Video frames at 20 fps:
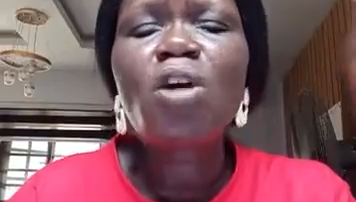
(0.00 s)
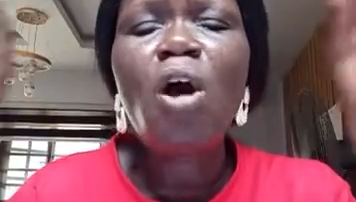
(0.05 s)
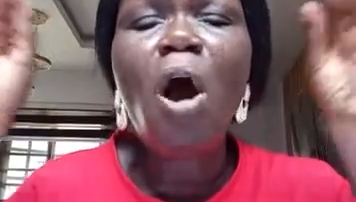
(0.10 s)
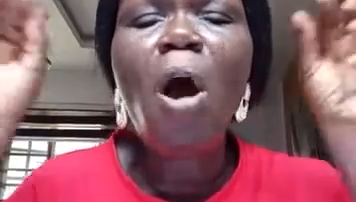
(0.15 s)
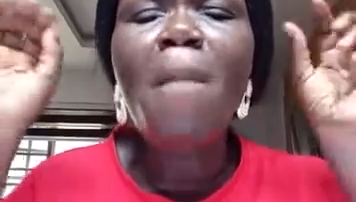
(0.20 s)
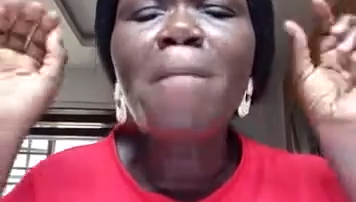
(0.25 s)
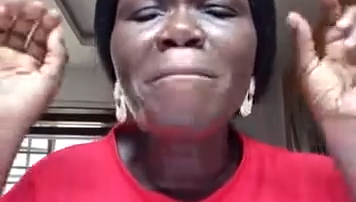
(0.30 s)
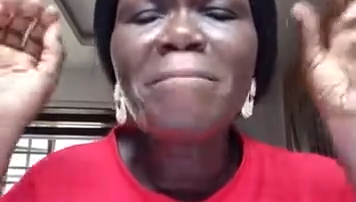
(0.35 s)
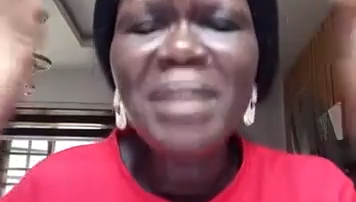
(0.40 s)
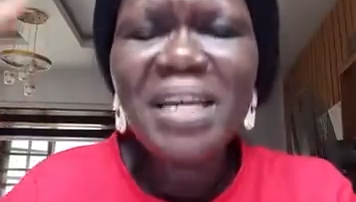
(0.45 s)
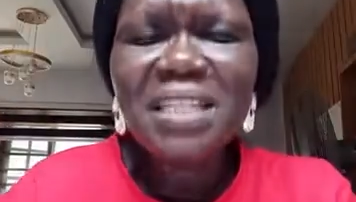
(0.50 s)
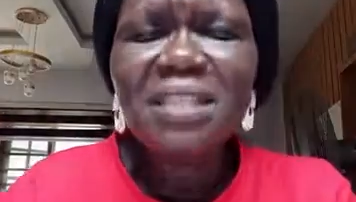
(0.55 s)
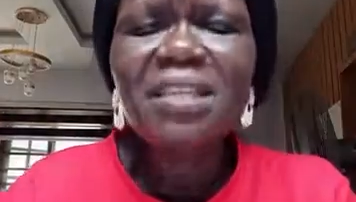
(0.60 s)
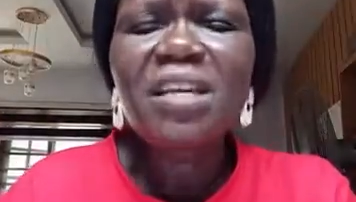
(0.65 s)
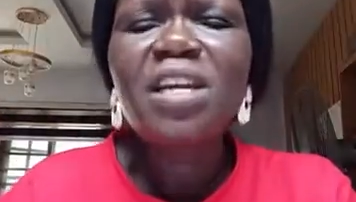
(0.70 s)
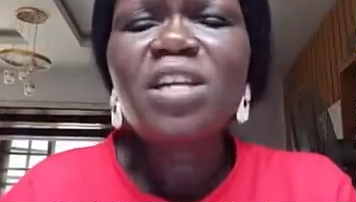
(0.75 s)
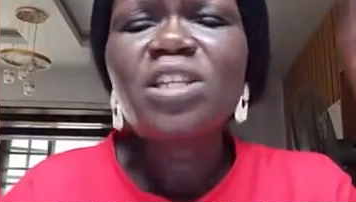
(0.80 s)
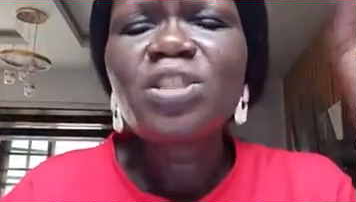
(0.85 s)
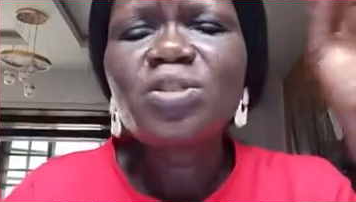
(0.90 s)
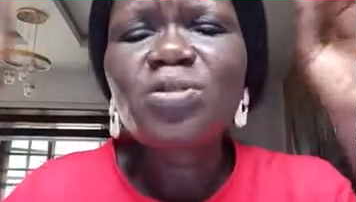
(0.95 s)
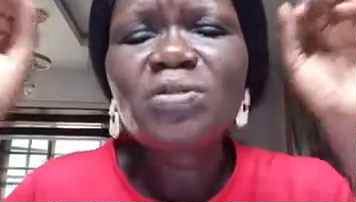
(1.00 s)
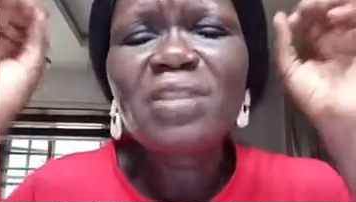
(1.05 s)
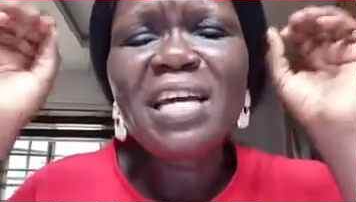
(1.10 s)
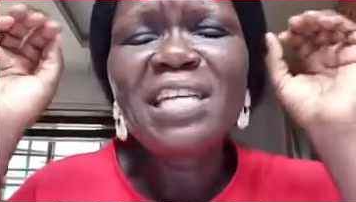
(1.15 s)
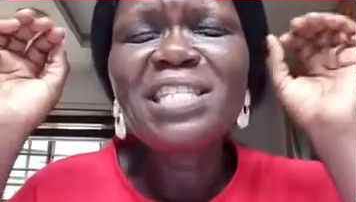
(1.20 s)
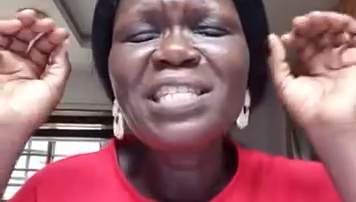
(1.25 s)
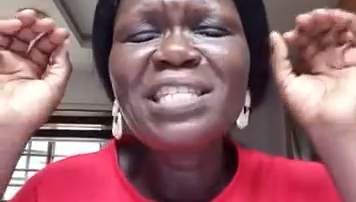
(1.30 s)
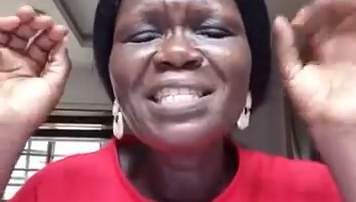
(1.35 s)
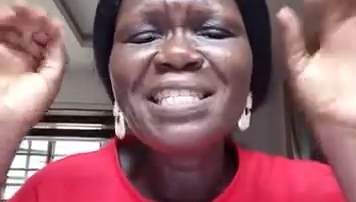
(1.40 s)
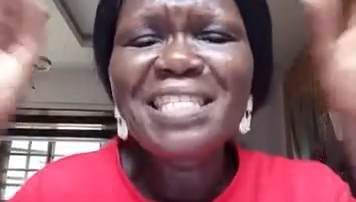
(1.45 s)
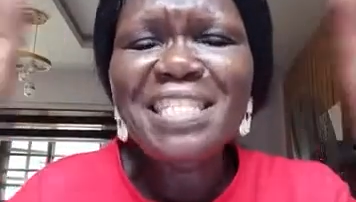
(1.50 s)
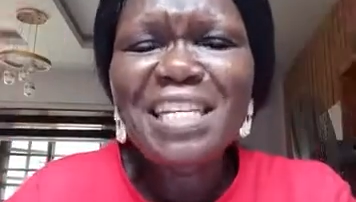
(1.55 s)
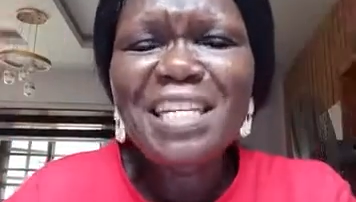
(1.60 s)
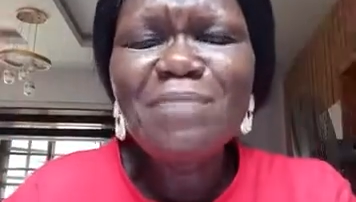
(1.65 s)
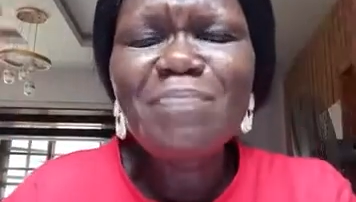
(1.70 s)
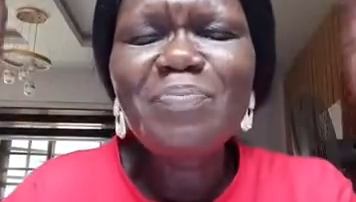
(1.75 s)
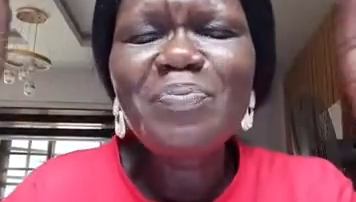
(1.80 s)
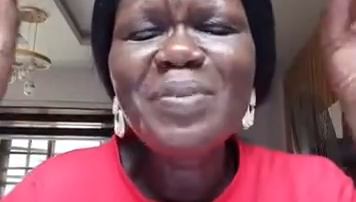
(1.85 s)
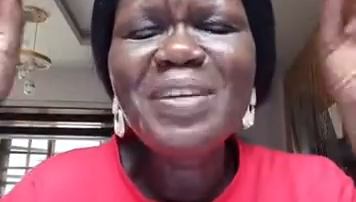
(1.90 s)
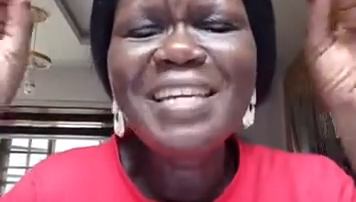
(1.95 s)
Commit to the
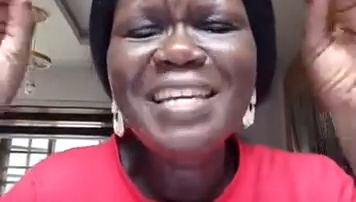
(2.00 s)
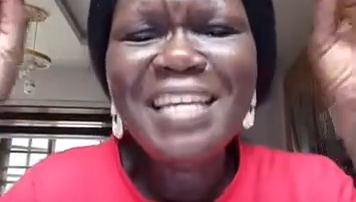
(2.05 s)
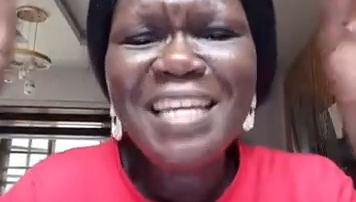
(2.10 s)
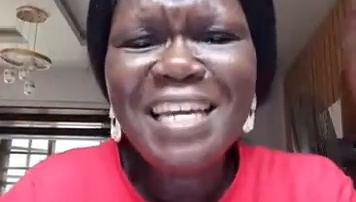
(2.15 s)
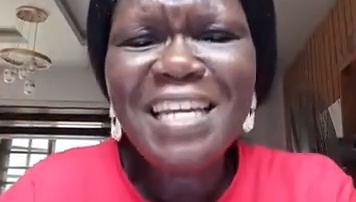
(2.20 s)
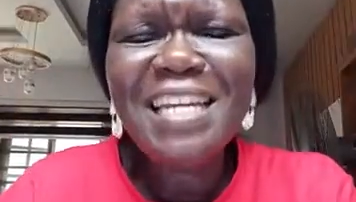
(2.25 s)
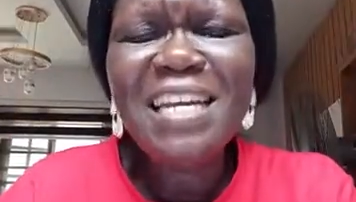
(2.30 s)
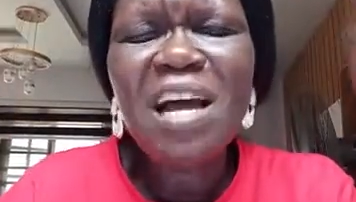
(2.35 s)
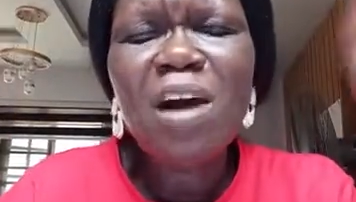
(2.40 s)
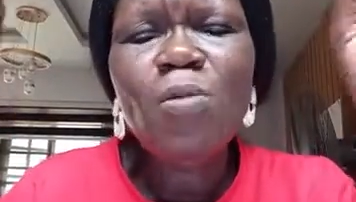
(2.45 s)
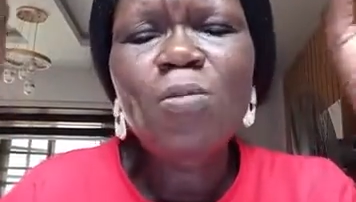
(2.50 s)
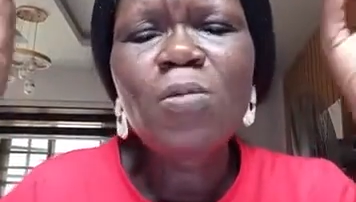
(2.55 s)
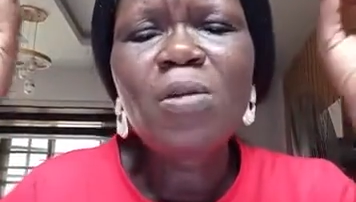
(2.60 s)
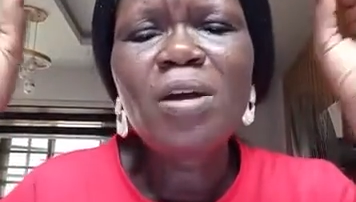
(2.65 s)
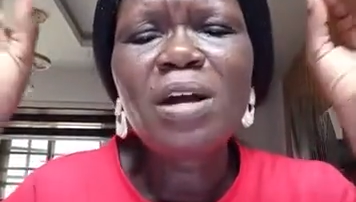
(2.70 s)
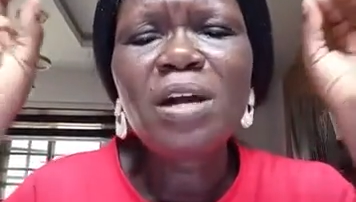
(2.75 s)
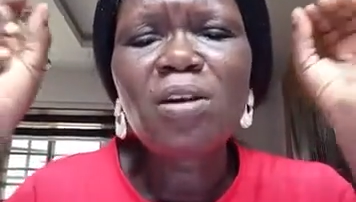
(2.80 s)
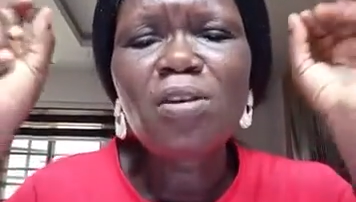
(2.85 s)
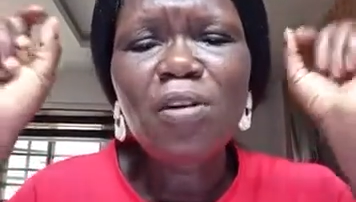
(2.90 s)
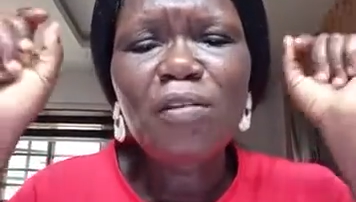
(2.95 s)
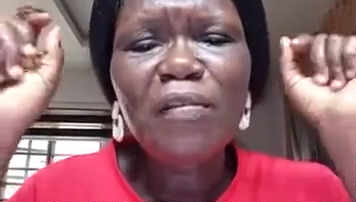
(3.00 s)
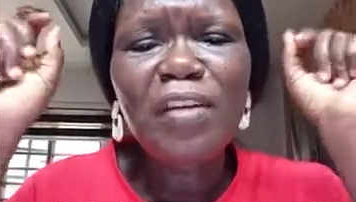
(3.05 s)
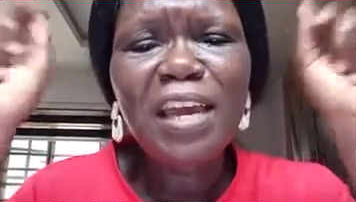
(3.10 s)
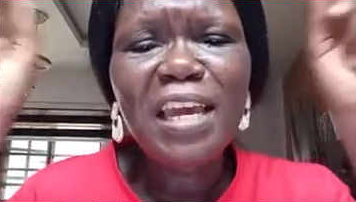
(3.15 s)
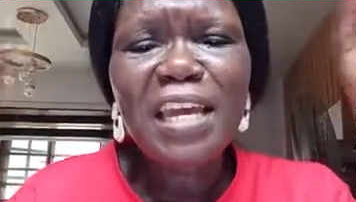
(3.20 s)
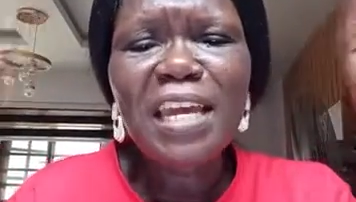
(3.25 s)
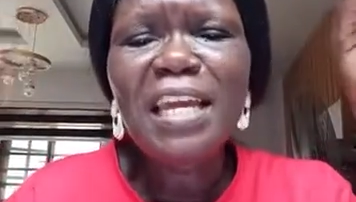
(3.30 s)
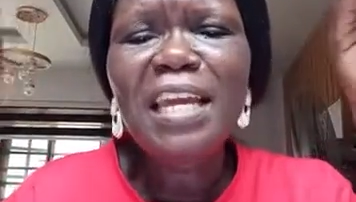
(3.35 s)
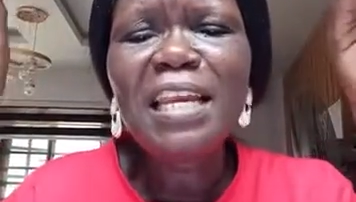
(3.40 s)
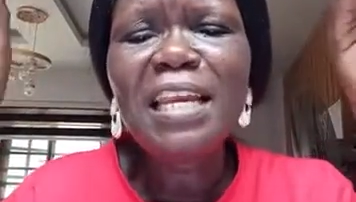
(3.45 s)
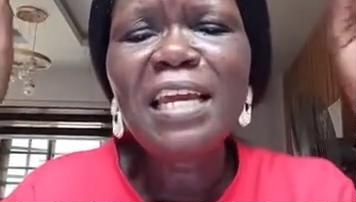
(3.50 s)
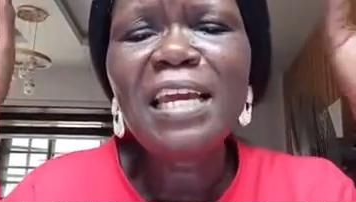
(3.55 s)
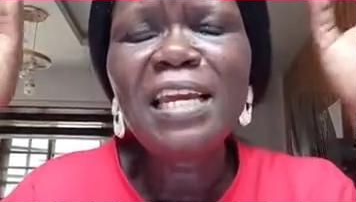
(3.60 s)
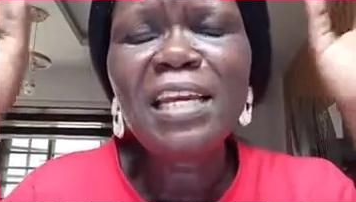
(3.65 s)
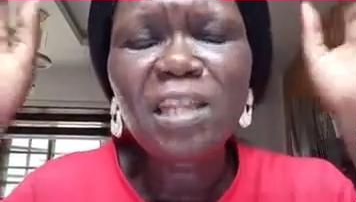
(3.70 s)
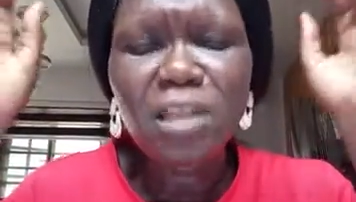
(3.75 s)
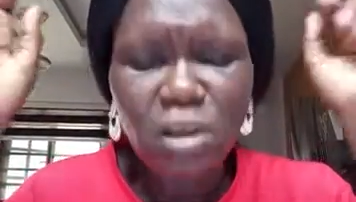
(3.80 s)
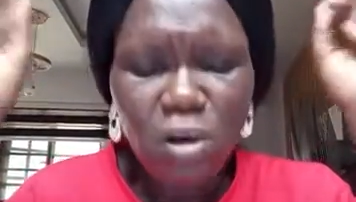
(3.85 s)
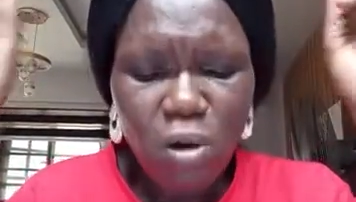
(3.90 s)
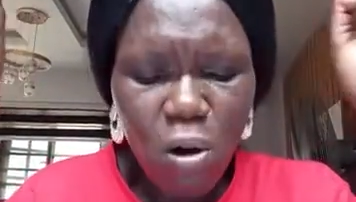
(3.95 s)
deep inner work of
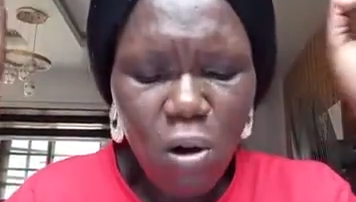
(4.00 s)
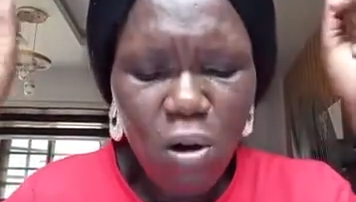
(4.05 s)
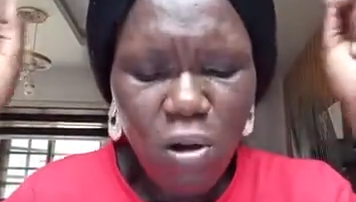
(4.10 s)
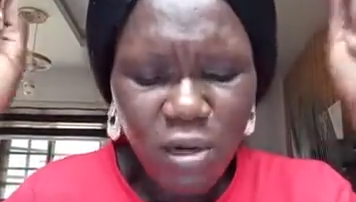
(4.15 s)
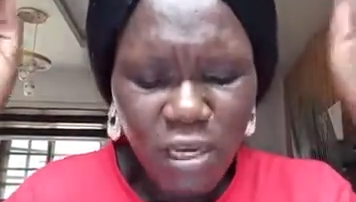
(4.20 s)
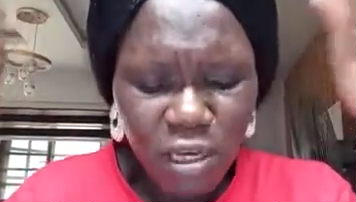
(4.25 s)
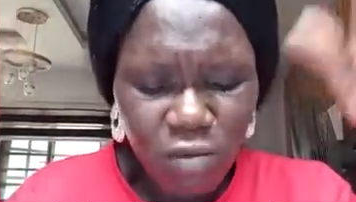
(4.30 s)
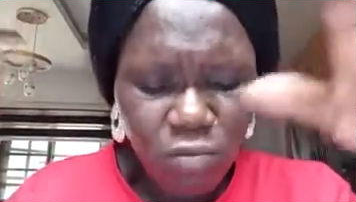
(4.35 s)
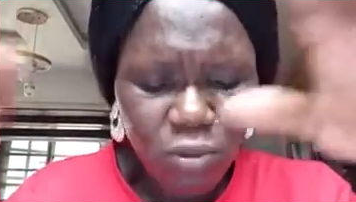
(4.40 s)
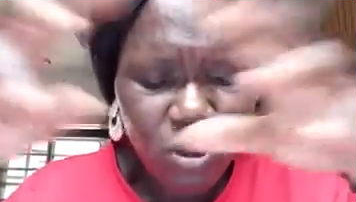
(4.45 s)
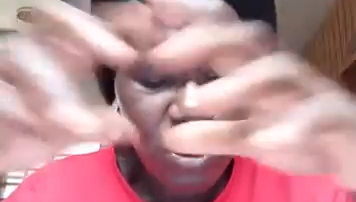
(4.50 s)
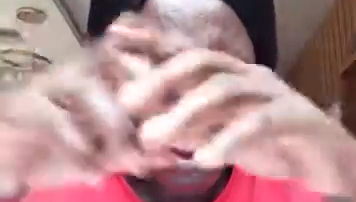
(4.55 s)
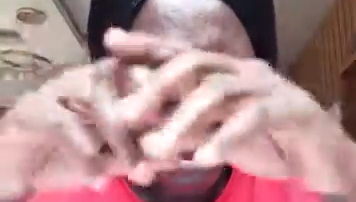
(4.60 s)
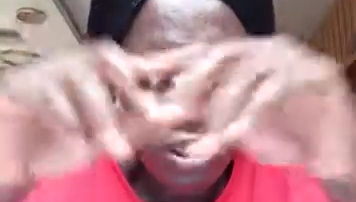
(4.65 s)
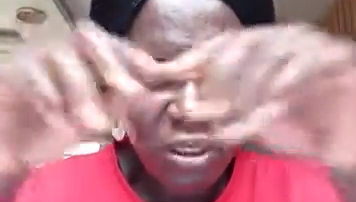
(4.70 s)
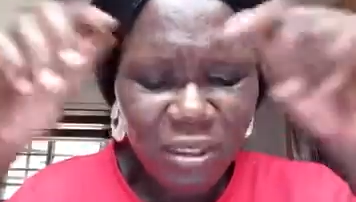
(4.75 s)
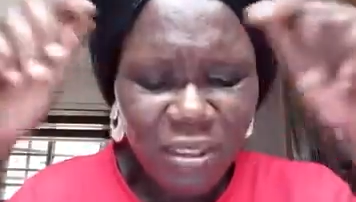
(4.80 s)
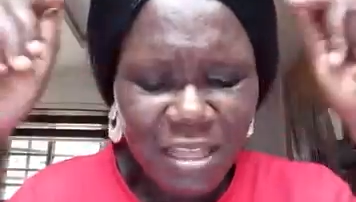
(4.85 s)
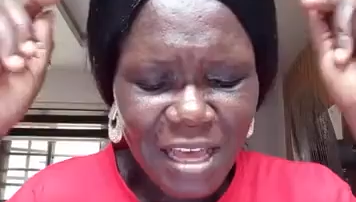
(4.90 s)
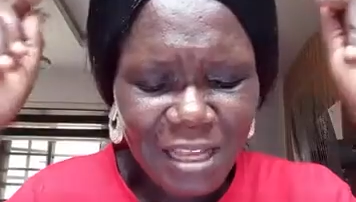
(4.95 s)
healing your emotions.